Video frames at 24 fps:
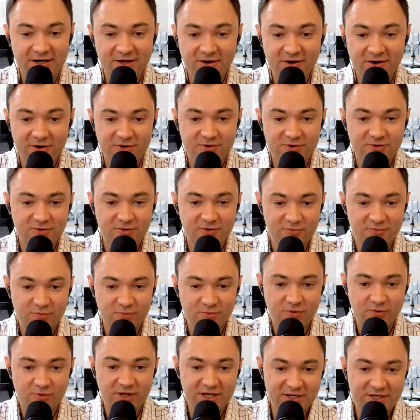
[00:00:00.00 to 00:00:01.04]
and do
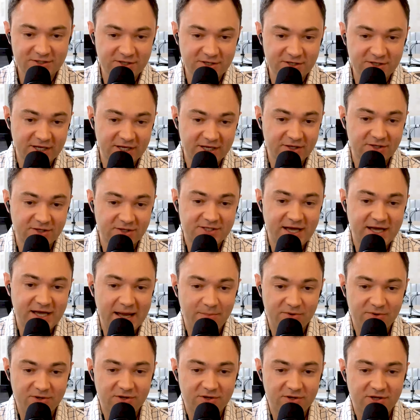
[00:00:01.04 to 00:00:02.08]
really just like a
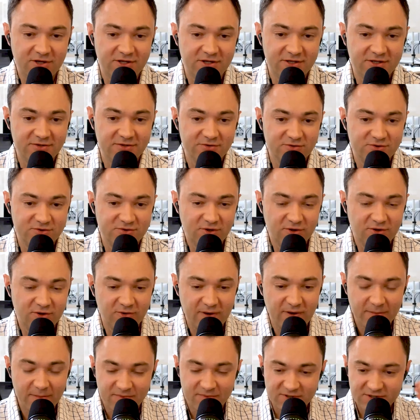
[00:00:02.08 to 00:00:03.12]
topical solo
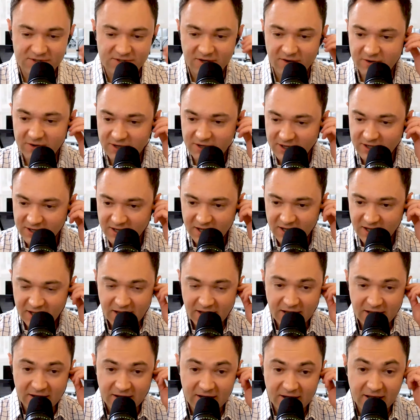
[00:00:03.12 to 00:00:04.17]
episode
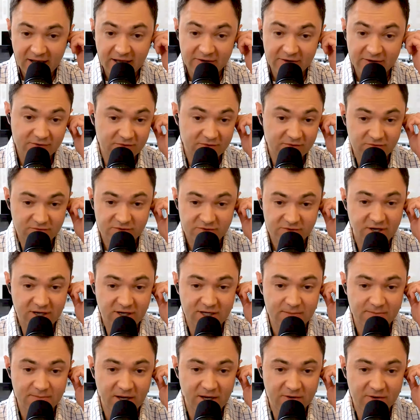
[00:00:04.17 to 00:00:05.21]
and
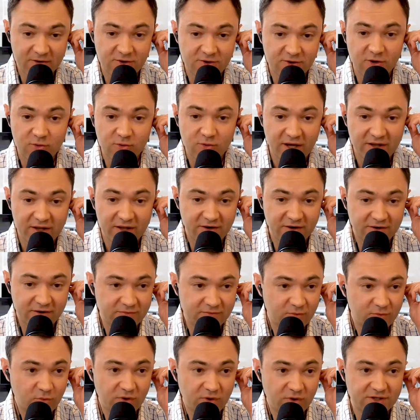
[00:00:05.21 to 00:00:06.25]
talk about cold weather,
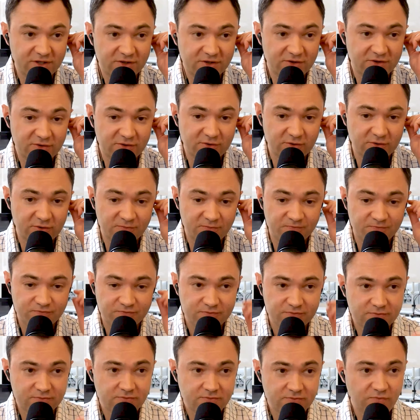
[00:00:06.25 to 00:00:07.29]
what to do
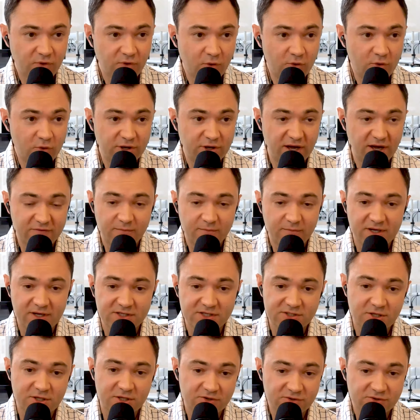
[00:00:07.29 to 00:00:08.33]
when you have a big
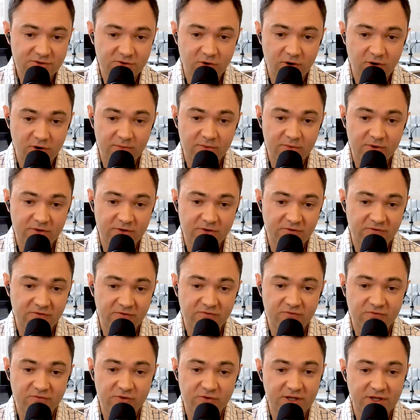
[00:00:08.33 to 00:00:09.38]
snowstorm, or
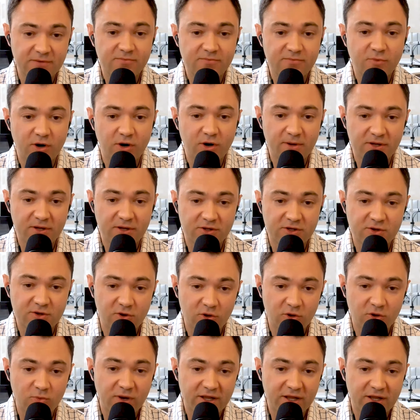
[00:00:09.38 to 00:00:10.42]
really more about the
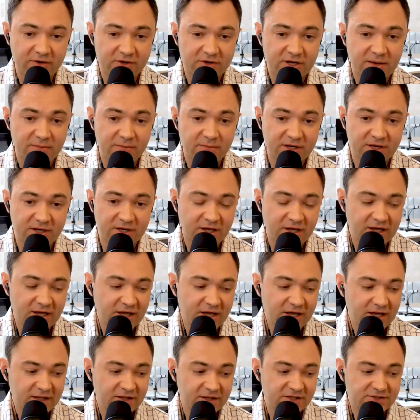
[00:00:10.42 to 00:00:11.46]
cold weather coming.
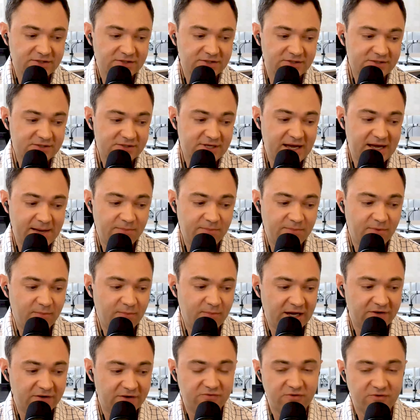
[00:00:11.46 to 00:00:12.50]
This is top of
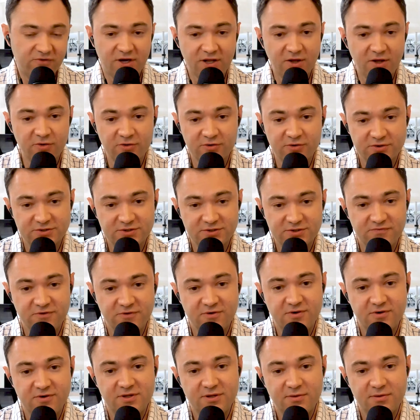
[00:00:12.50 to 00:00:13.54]
mind for all owners if
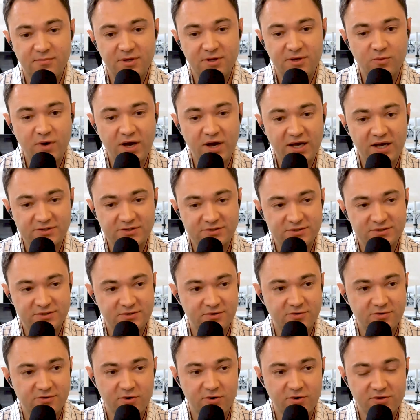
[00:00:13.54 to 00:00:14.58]
you're in the Midwest
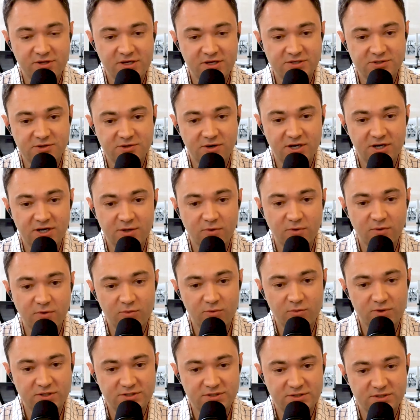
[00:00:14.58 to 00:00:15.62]
or Northeast or anywhere where
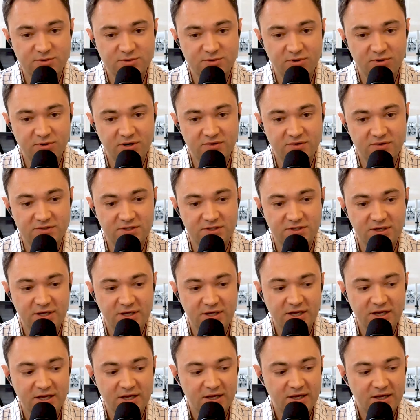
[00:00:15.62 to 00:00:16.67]
we just experienced
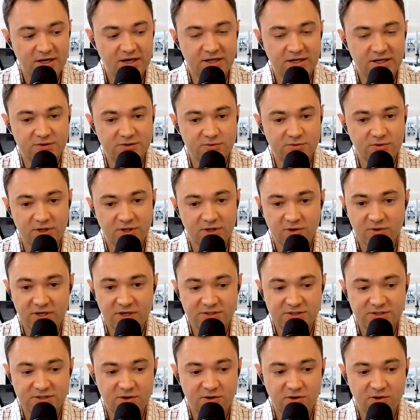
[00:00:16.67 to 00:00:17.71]
this really
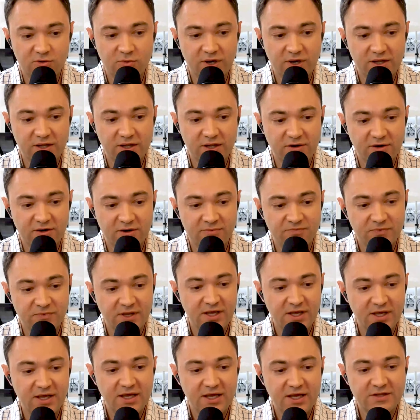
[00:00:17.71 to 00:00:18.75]
crazy cold weather.
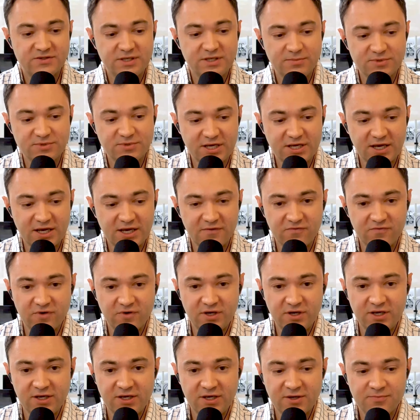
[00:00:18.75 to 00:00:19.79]
It seems like
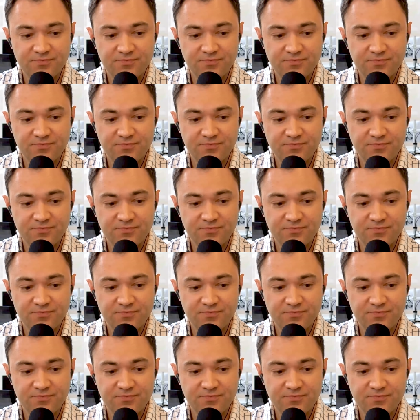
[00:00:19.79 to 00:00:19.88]
every